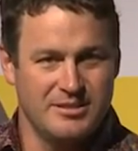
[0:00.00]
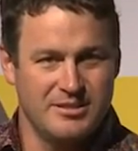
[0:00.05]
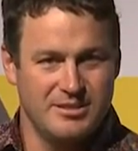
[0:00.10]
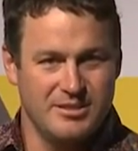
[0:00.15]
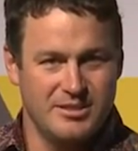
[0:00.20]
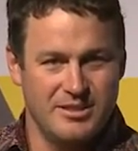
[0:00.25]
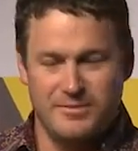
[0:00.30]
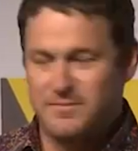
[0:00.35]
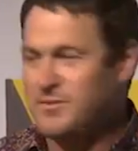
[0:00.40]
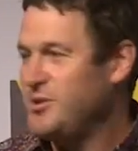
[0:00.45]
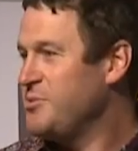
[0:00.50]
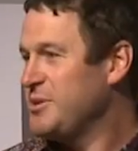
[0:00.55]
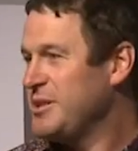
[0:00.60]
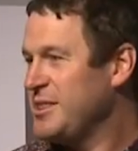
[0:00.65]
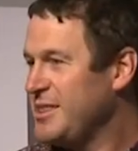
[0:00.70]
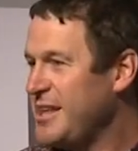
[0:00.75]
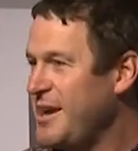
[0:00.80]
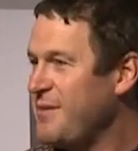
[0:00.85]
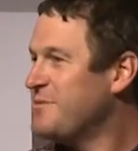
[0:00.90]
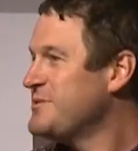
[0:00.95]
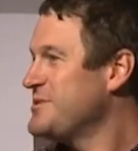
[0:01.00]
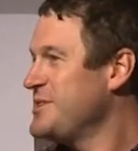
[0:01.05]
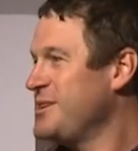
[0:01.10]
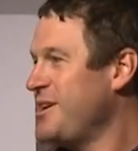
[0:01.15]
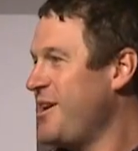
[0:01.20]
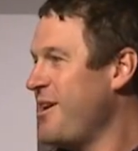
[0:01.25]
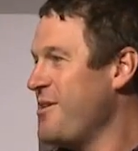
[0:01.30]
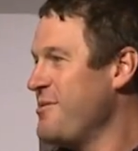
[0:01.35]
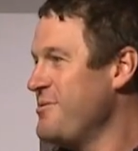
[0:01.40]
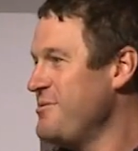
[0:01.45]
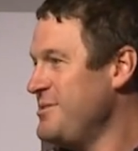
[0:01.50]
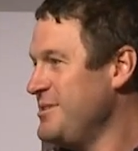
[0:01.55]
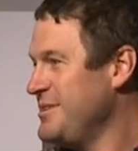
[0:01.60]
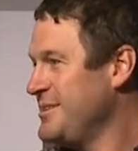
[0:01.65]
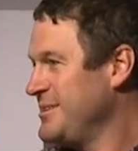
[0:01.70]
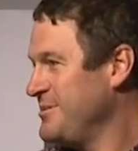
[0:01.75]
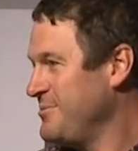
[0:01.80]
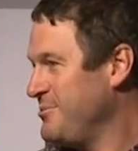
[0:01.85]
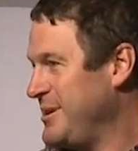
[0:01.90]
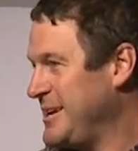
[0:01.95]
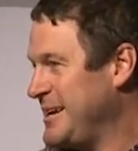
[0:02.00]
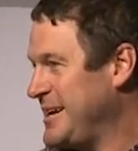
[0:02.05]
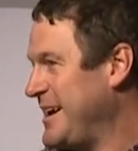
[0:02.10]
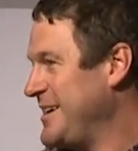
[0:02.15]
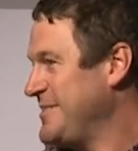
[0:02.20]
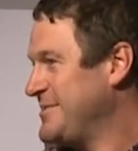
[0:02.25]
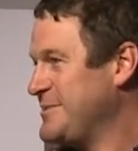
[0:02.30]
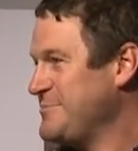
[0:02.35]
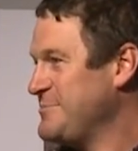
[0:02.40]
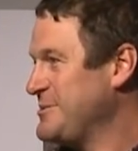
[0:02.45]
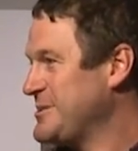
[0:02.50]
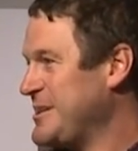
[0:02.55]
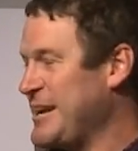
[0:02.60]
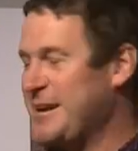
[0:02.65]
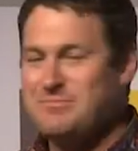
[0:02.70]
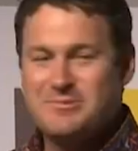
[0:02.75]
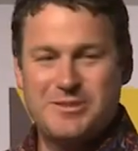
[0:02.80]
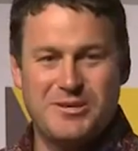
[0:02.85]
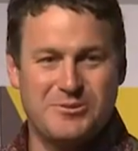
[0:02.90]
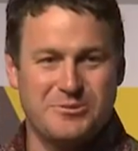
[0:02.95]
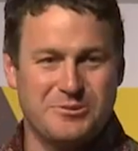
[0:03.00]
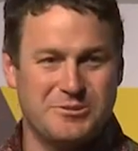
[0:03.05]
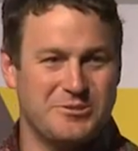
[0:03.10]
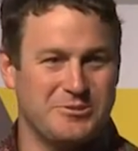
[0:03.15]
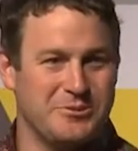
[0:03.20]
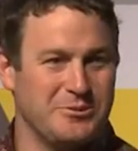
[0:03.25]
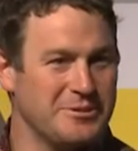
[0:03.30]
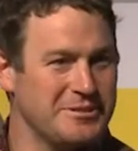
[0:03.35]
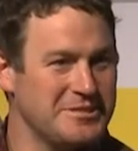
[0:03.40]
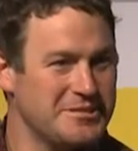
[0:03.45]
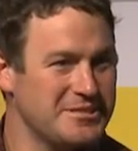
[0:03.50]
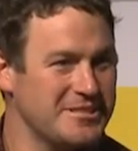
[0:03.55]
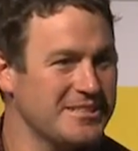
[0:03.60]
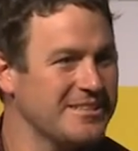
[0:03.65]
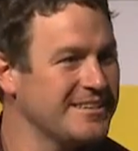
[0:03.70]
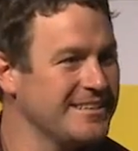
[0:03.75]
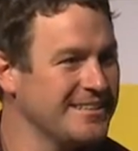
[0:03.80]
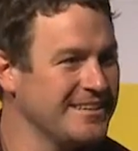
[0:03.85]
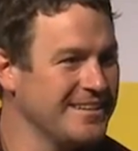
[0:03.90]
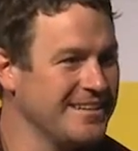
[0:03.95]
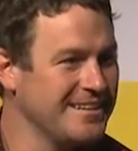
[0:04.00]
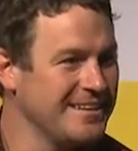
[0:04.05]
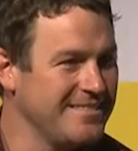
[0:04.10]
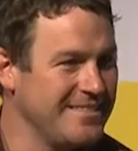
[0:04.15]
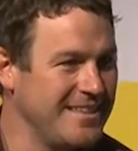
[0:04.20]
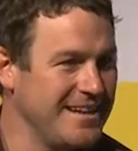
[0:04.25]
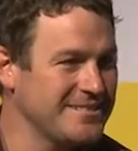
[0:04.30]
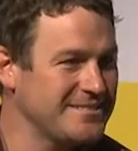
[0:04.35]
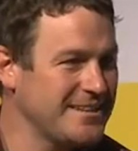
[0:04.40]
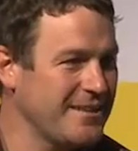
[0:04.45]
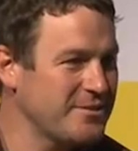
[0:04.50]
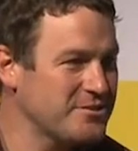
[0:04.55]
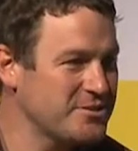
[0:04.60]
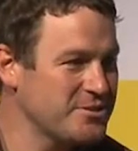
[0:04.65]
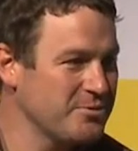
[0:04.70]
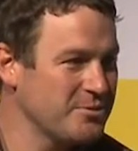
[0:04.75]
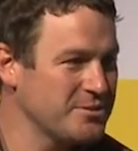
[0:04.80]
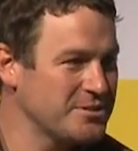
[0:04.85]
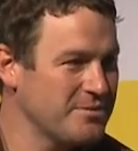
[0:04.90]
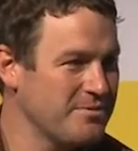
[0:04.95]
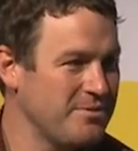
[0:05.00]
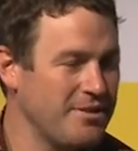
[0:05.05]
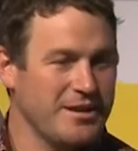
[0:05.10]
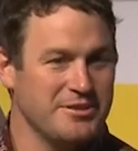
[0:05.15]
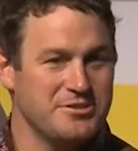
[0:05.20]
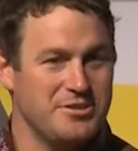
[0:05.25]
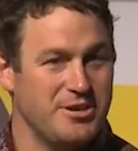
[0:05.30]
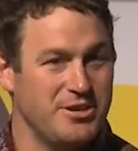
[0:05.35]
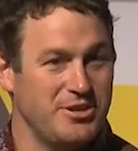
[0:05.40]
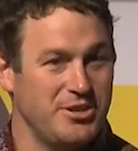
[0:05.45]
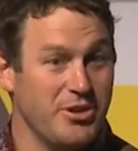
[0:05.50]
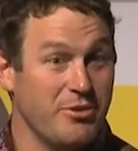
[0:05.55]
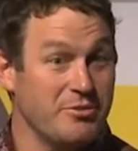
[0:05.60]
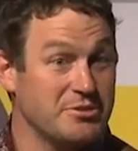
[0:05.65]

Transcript: If you would love to know when customers come to your stores, these are the sorts of things you can use.